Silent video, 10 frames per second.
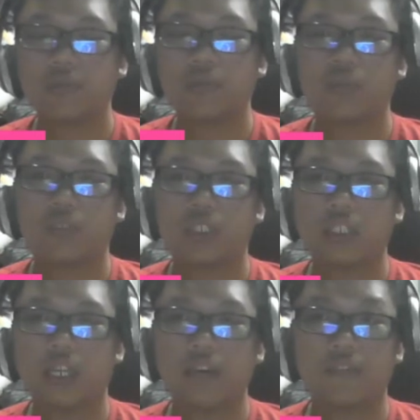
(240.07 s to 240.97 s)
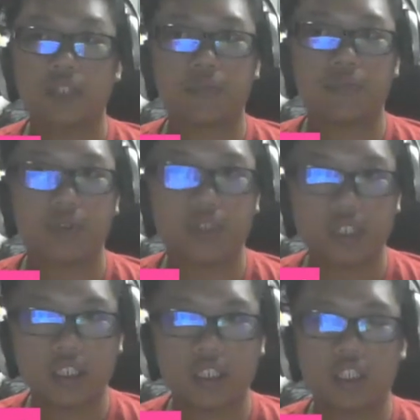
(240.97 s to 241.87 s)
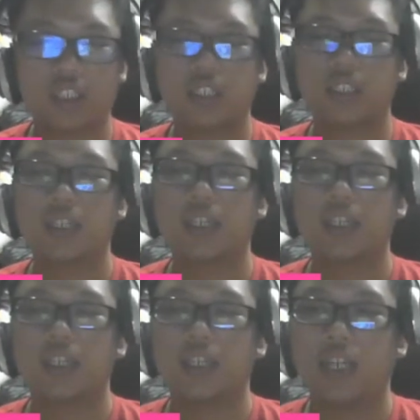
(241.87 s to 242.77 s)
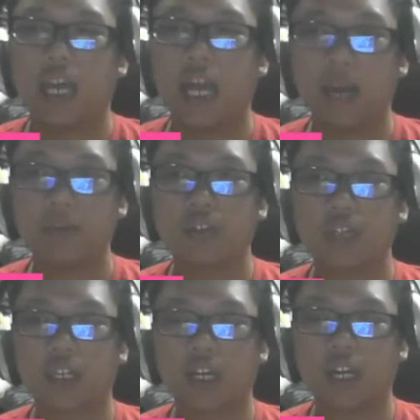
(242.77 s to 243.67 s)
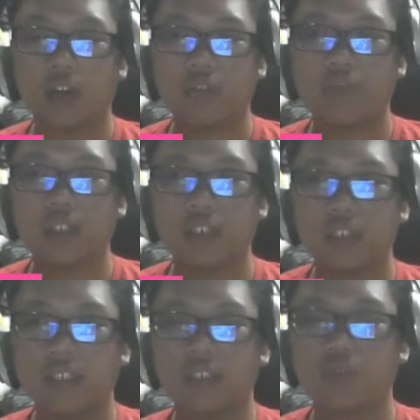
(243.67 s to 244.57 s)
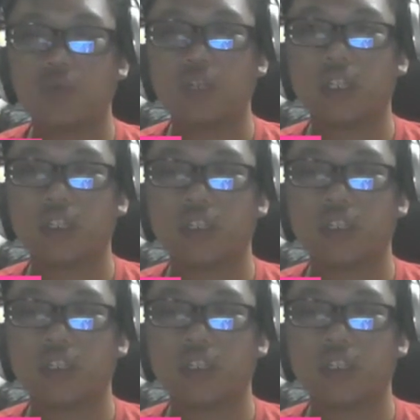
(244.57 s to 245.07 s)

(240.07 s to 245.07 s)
between having a point and just hammering it out because you want